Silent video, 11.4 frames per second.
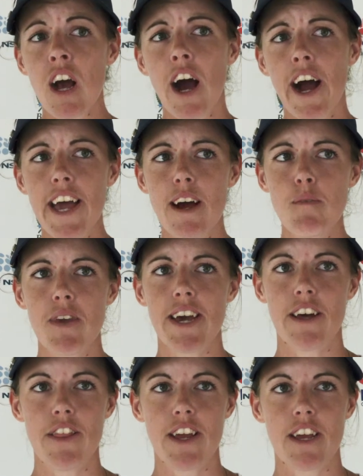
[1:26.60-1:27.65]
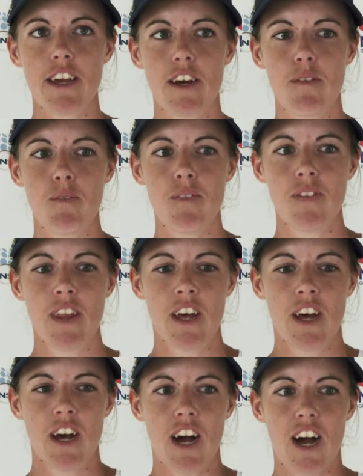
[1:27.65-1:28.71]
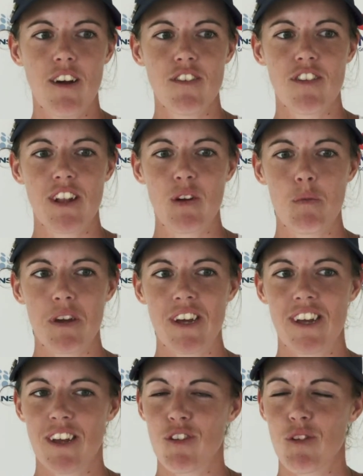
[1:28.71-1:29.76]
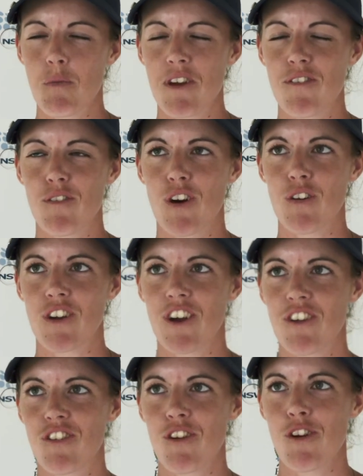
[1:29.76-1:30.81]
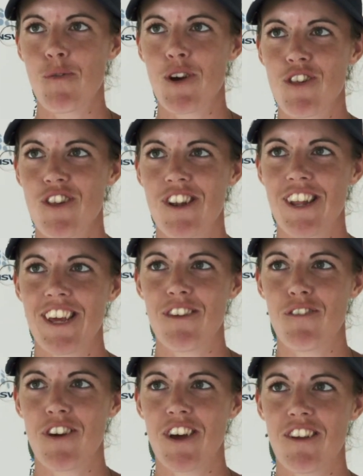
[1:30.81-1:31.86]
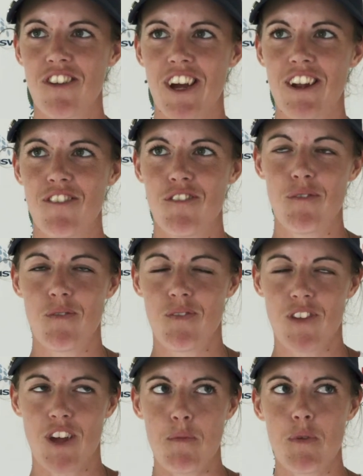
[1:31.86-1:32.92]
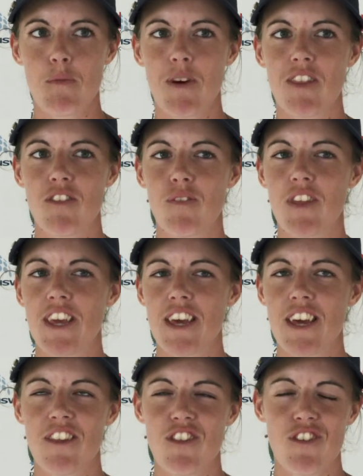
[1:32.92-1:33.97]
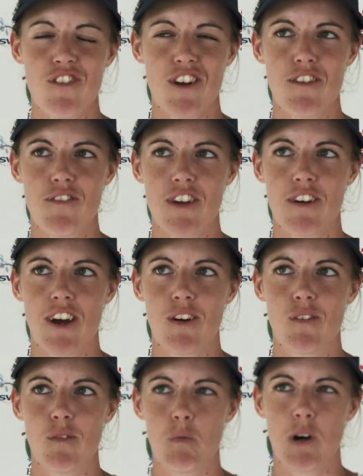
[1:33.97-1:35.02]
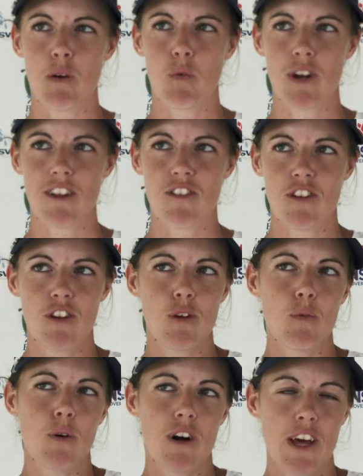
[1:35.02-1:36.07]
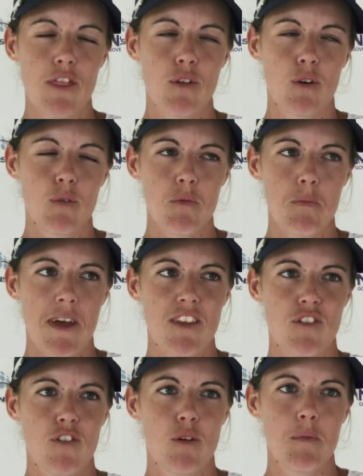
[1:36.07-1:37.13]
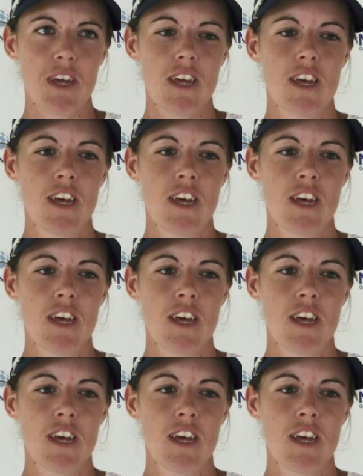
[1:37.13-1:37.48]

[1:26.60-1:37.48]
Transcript: I am, yeah. I think um, I was a little bit, it was a bit of a roller coaster emotionally the first kind of couple of months of the year, just trying to figure out what I wanted to do, what I thought was best for me.